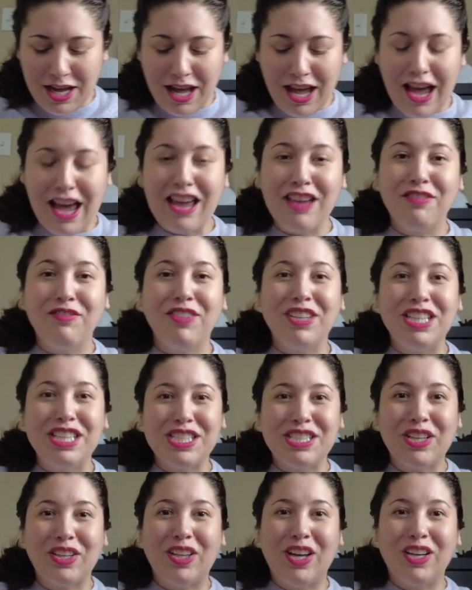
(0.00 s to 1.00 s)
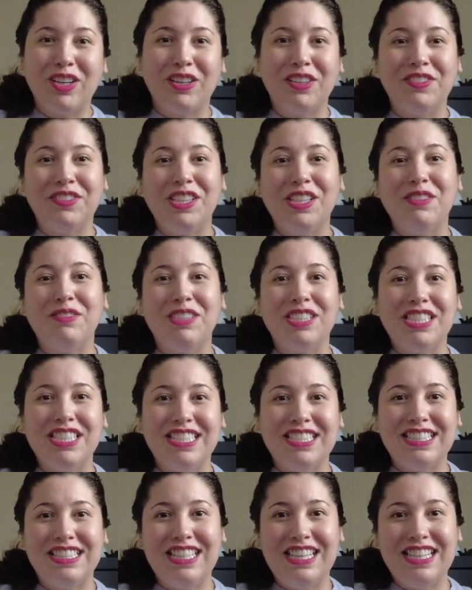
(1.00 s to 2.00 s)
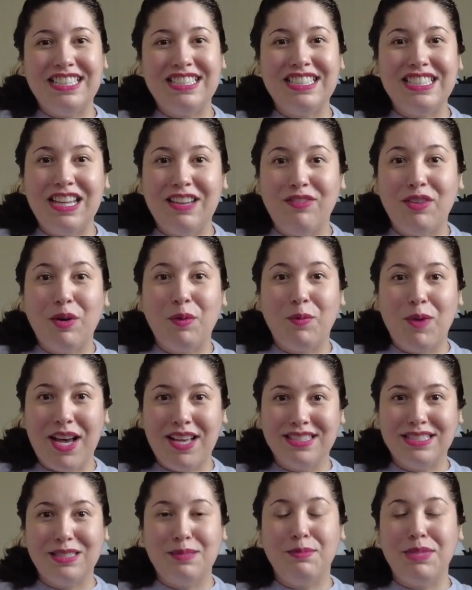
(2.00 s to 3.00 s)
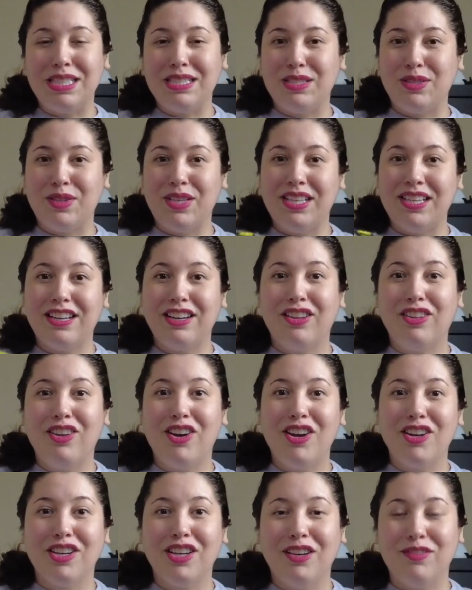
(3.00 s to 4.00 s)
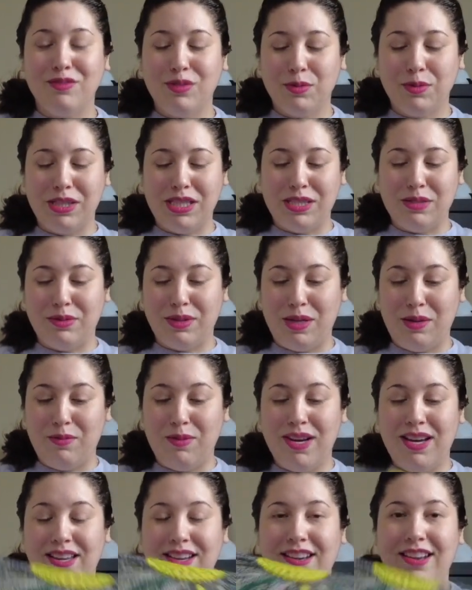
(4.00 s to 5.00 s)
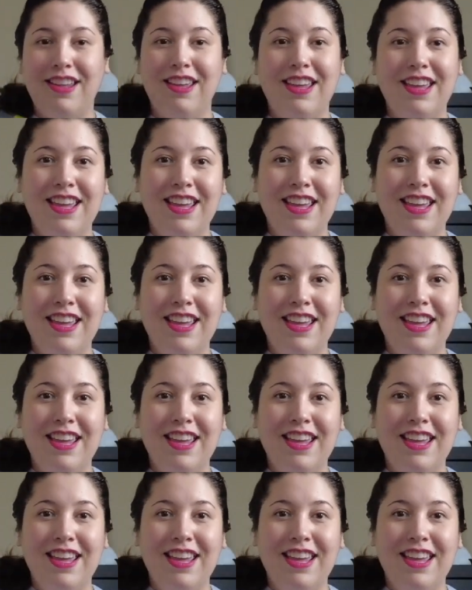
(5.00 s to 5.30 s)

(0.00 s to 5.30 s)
I have finished Shawlography, which is the Stephen West Mystery Knit Along of 2021.